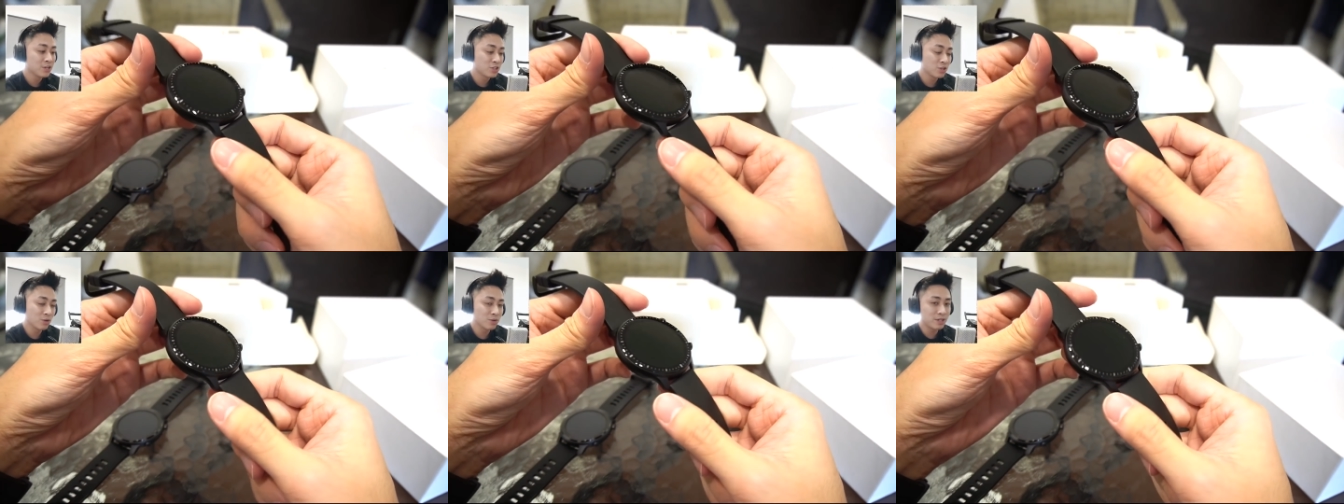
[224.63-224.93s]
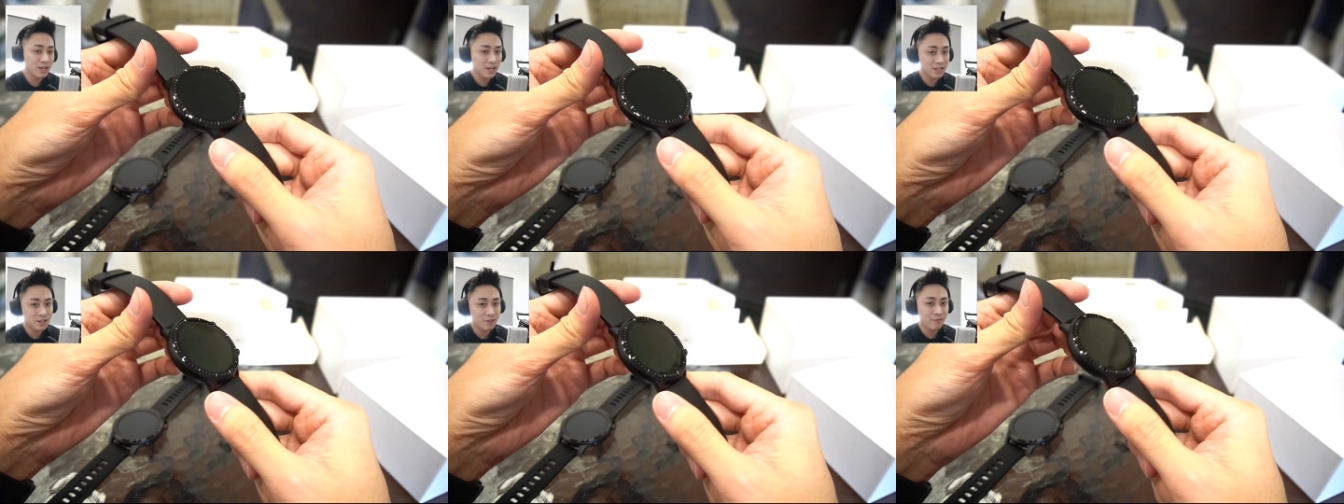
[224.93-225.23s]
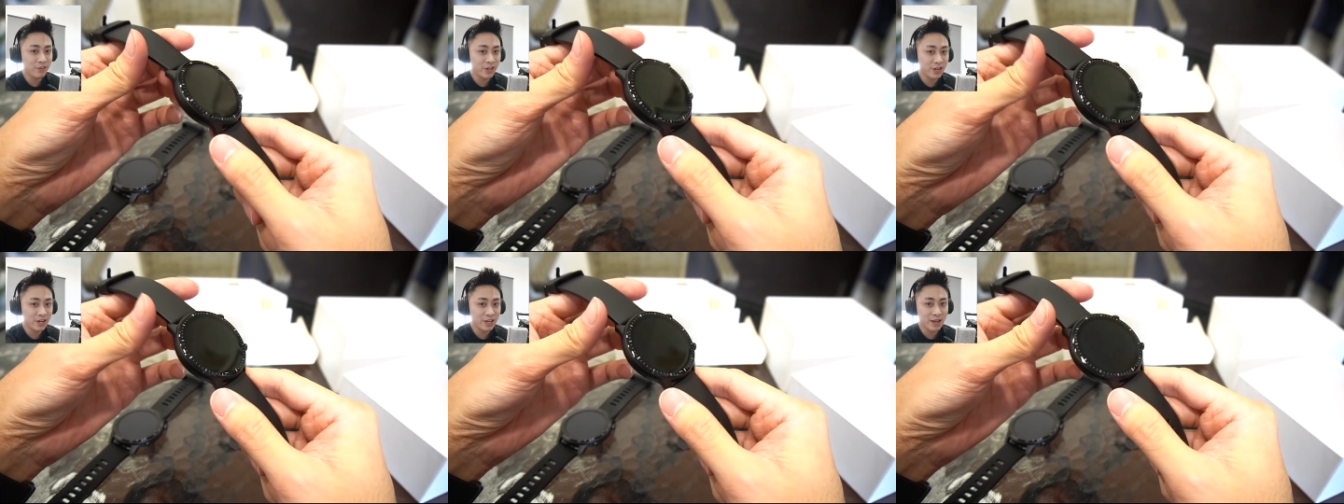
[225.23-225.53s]
So that's
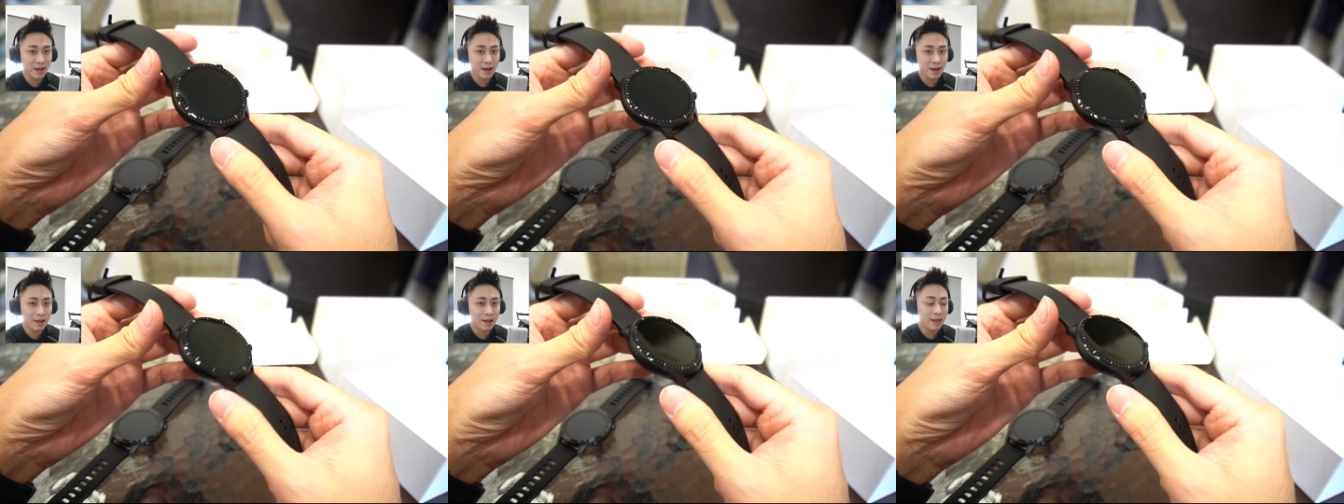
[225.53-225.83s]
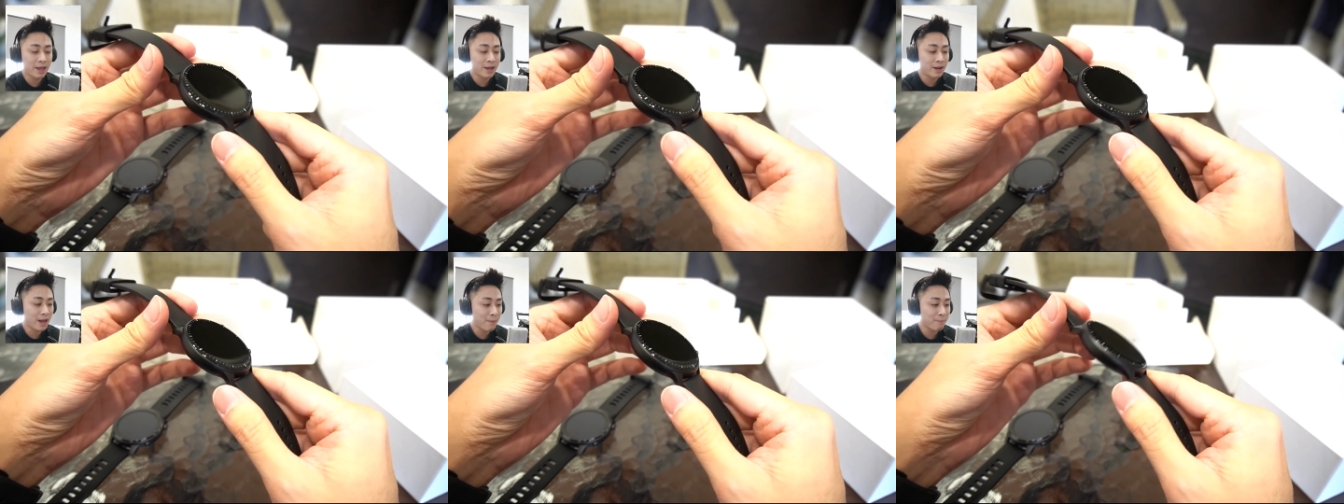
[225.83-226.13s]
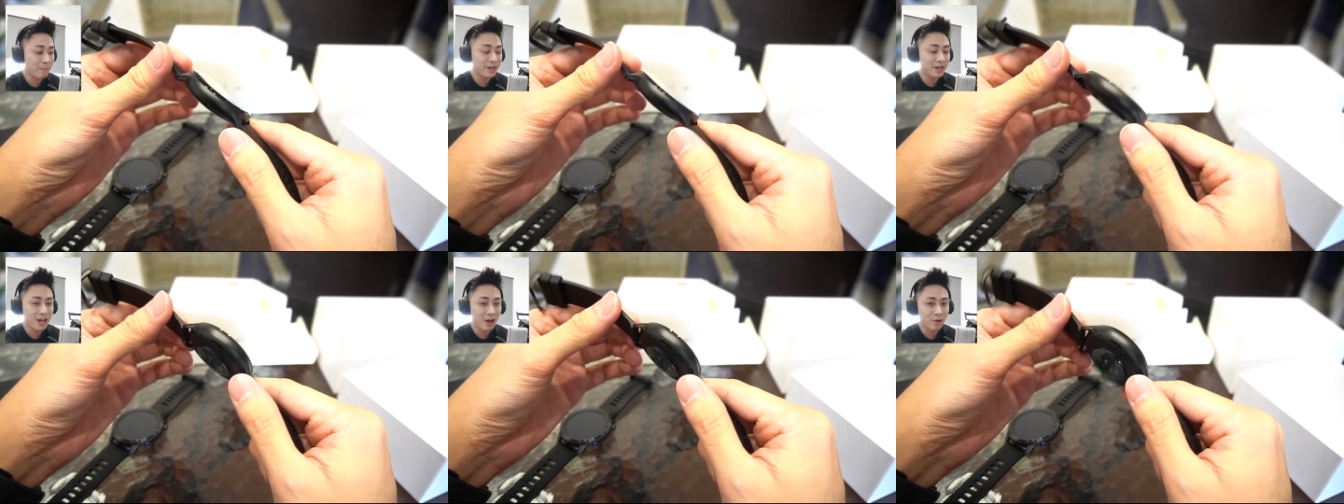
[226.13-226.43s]
definitely a, a, an
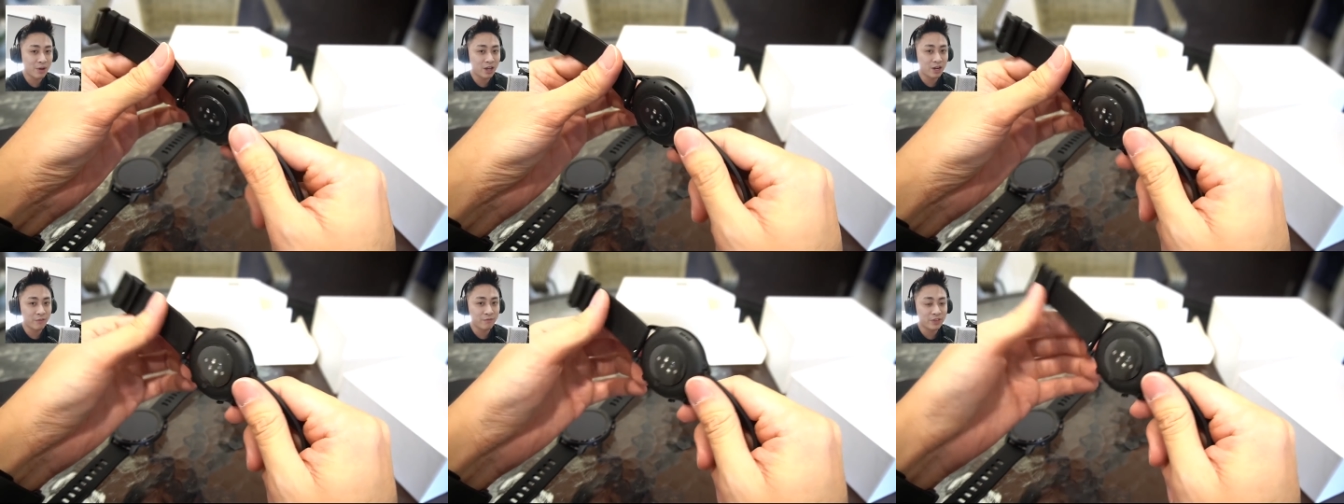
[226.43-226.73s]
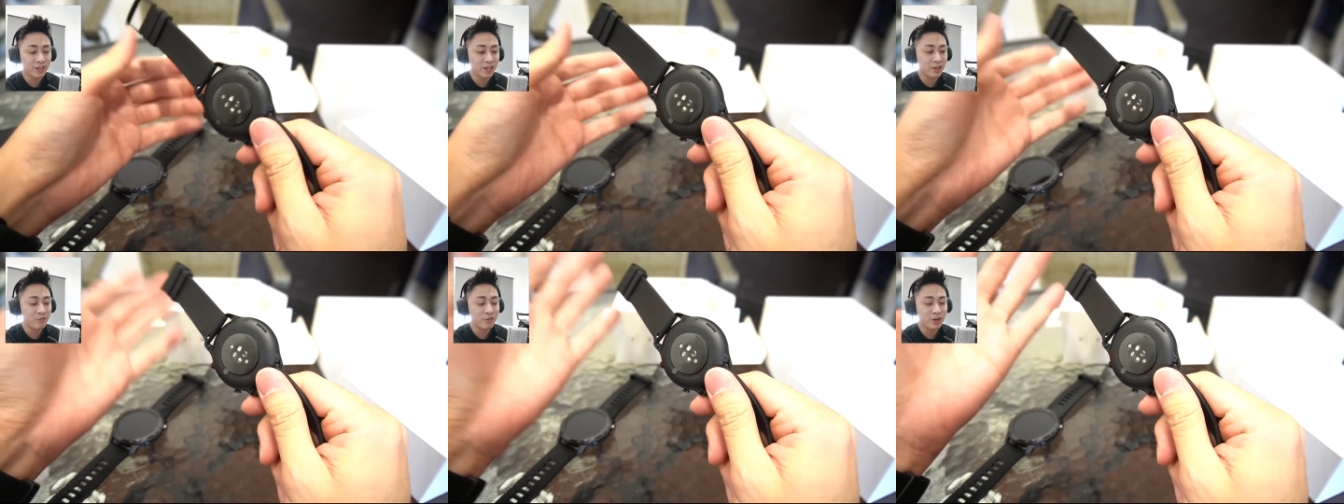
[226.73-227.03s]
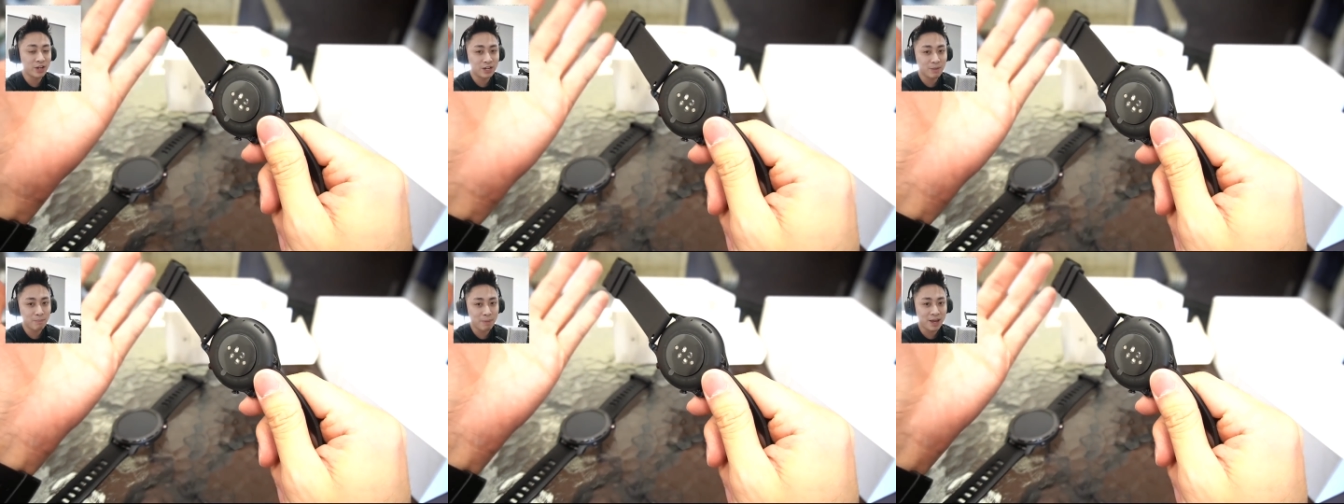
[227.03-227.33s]
up and down kind of thing. It
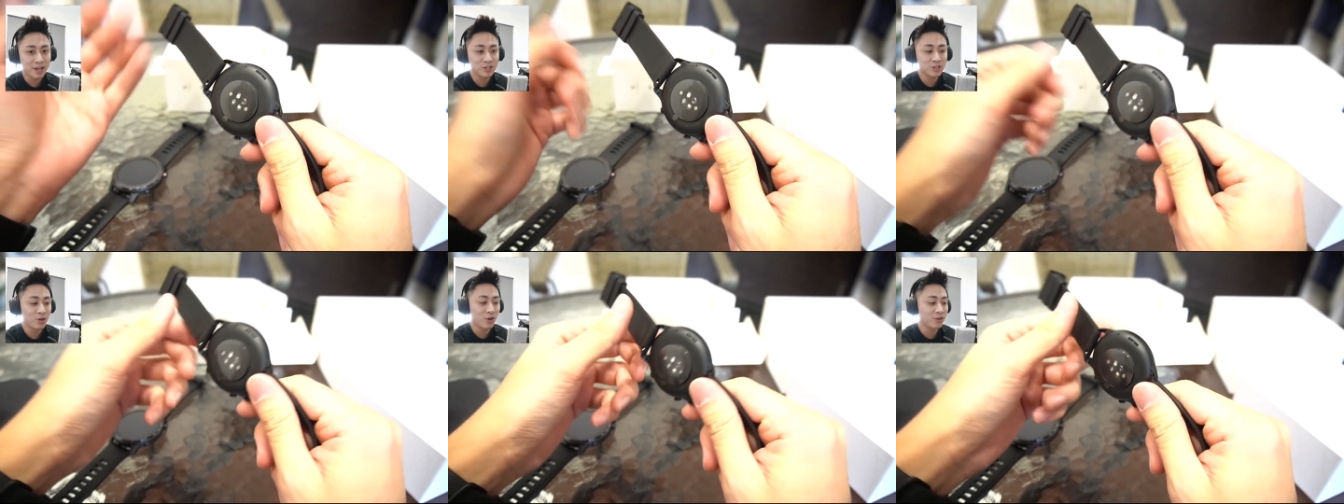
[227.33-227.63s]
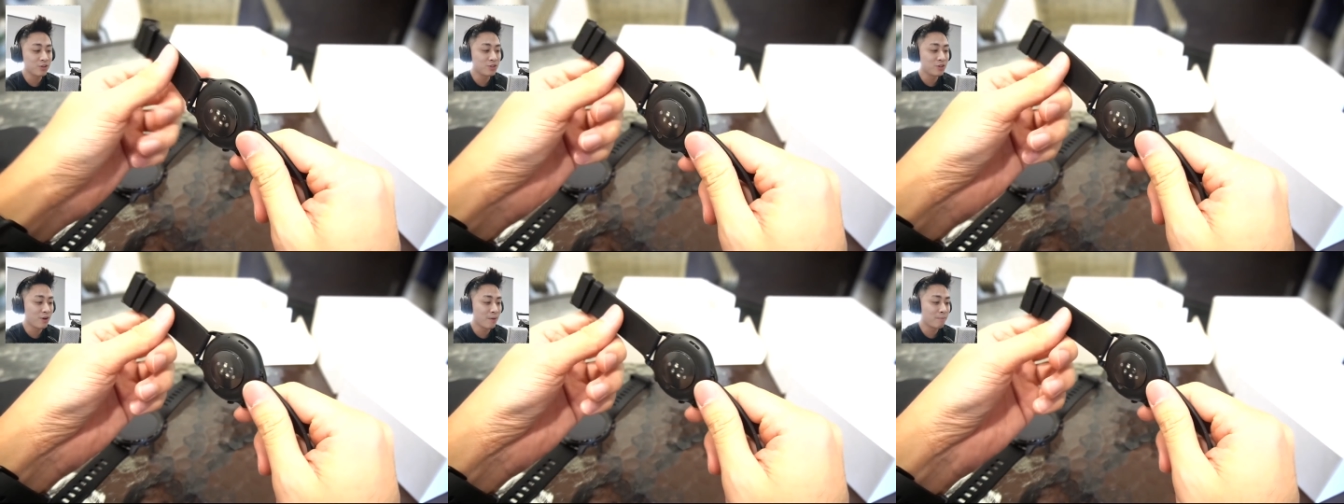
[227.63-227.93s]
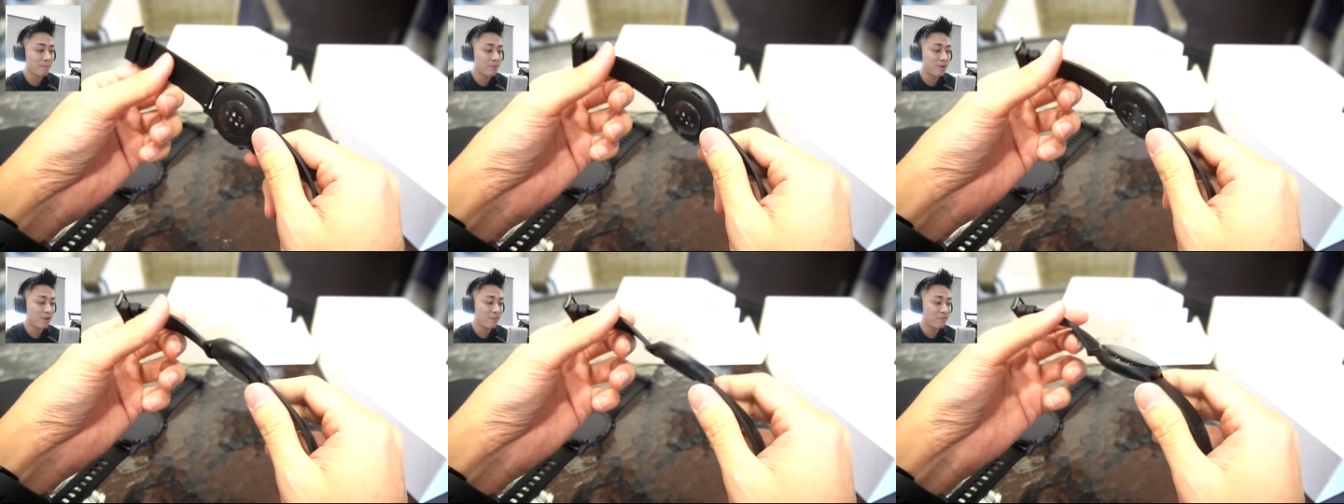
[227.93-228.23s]
really depends on your
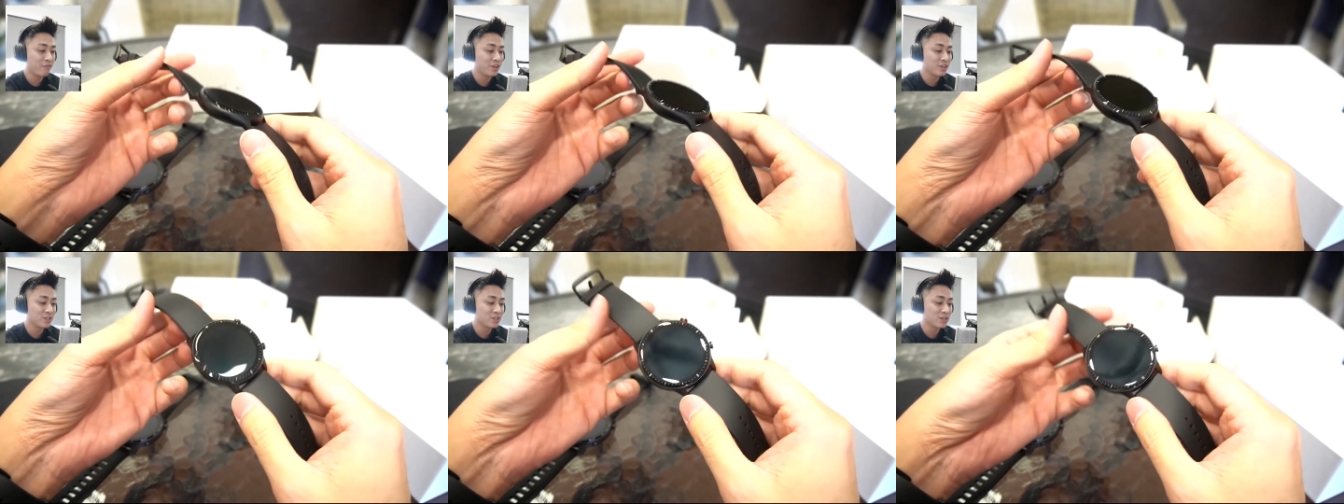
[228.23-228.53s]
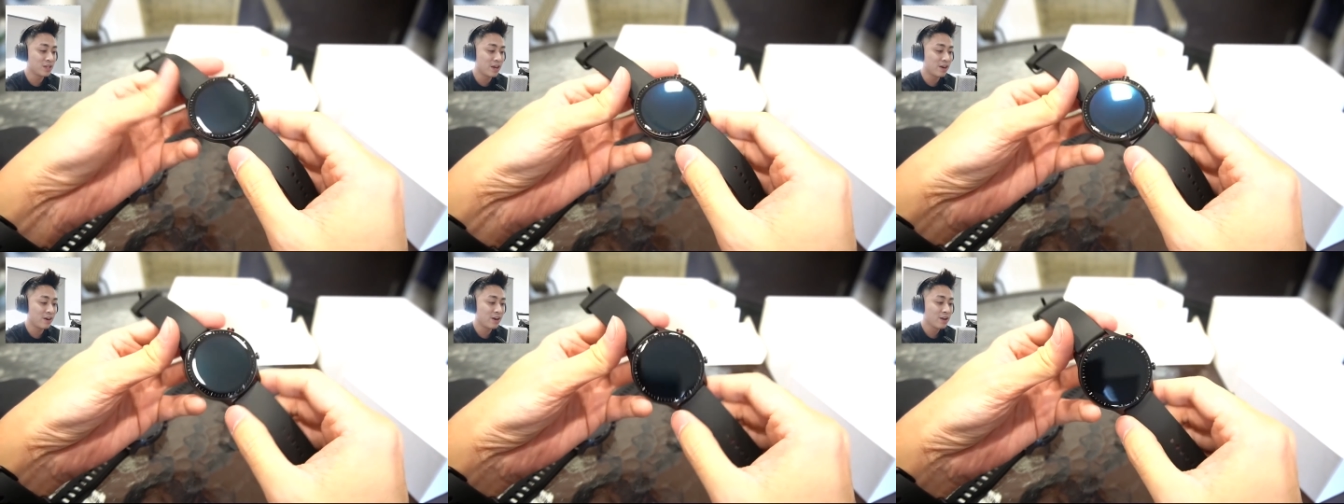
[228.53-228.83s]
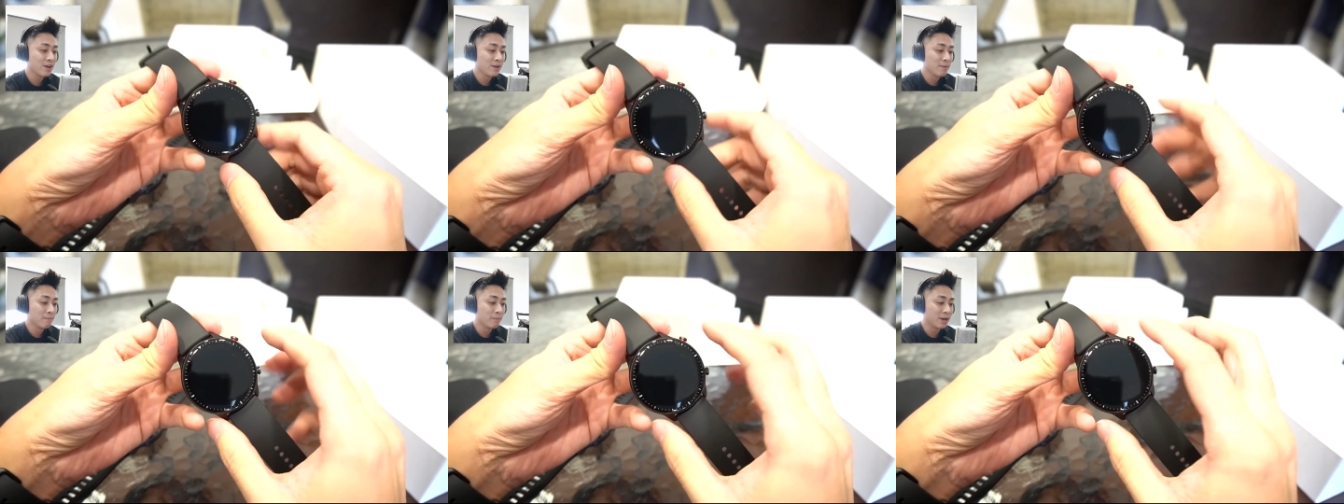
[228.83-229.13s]
preference there.